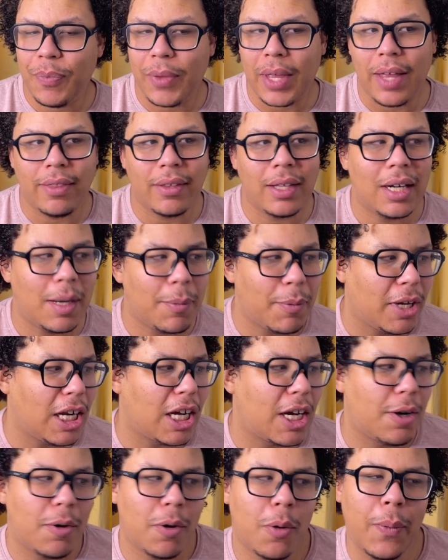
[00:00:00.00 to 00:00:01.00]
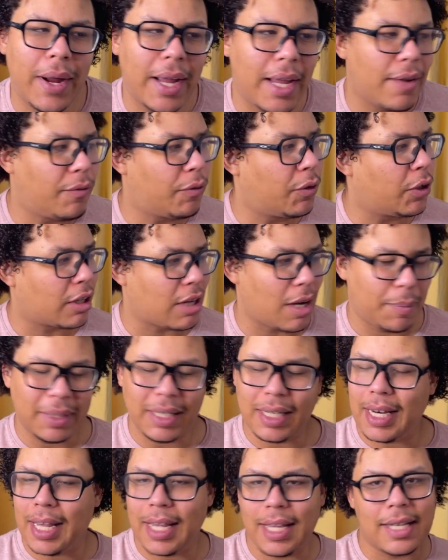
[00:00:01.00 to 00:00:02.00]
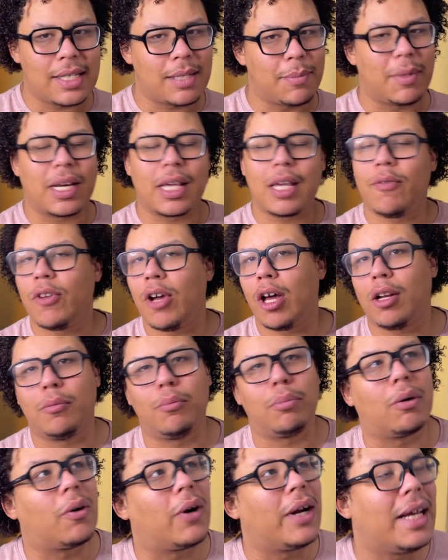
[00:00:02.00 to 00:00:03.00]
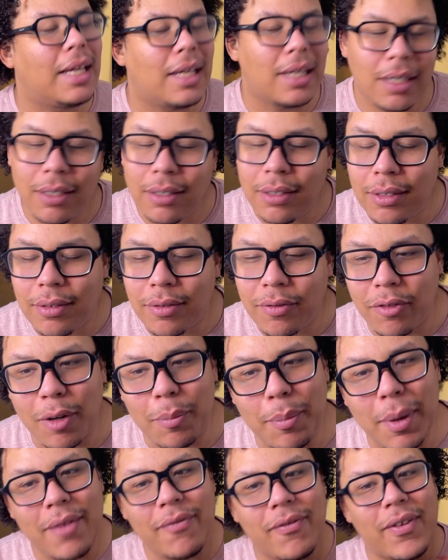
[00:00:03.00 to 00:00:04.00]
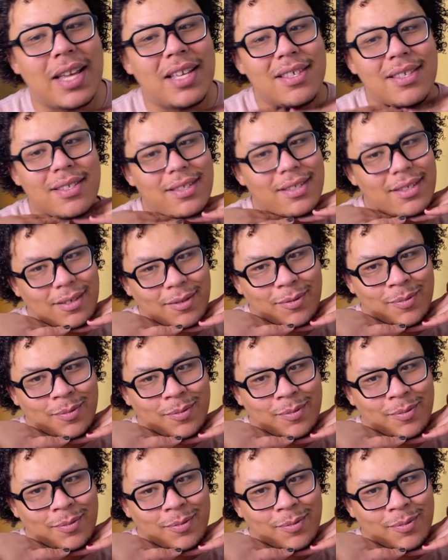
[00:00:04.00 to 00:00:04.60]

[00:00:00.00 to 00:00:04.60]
And then I'm going to go away for a couple of days. I'm going to give y'all a break from my face.